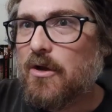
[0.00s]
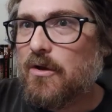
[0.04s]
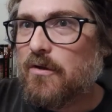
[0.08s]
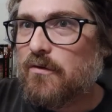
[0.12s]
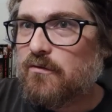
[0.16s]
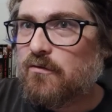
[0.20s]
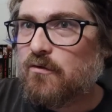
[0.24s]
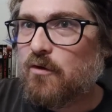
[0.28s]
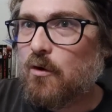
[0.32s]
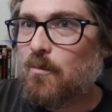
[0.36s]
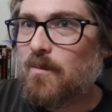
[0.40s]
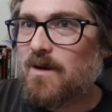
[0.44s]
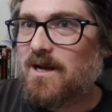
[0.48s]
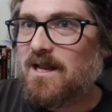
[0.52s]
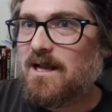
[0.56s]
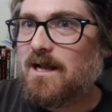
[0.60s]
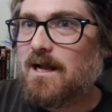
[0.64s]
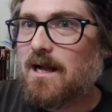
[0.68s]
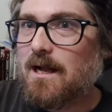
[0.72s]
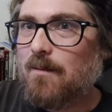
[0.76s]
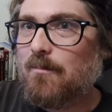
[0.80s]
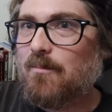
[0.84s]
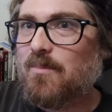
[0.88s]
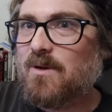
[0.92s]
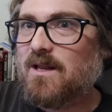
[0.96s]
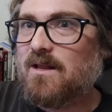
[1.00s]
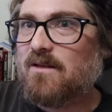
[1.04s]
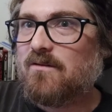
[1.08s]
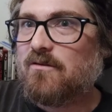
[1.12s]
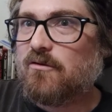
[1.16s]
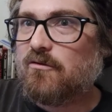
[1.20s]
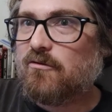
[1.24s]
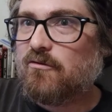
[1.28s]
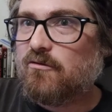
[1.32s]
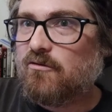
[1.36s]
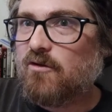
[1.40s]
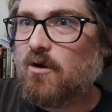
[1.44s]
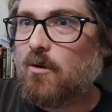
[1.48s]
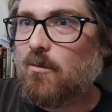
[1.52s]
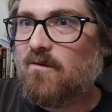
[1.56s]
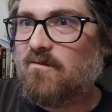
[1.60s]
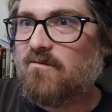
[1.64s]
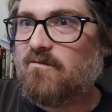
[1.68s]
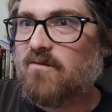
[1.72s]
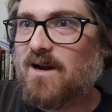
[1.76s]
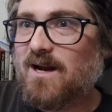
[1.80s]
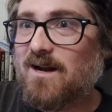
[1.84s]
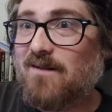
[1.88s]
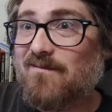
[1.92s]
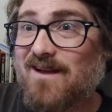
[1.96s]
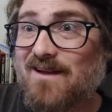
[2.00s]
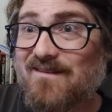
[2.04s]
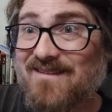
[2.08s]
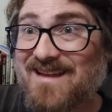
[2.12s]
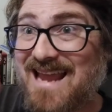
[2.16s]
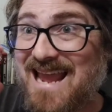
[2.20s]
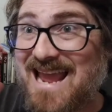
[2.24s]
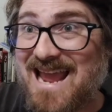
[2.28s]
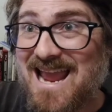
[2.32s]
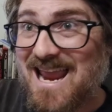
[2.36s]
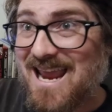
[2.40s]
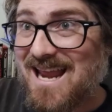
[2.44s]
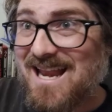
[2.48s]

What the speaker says: so many companies are so afraid of having